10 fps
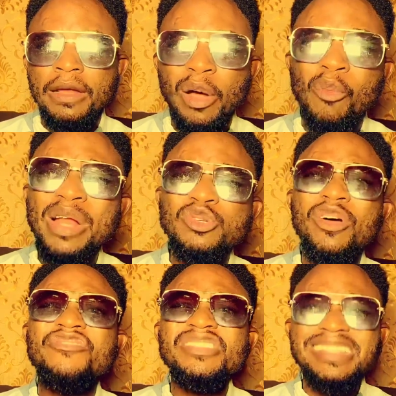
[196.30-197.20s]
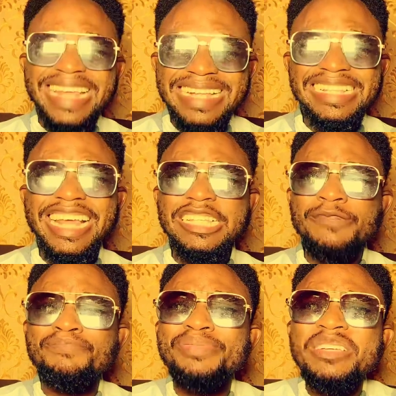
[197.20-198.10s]
Now, when you have set a
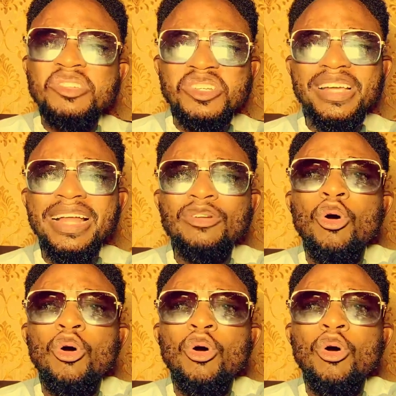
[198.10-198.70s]
special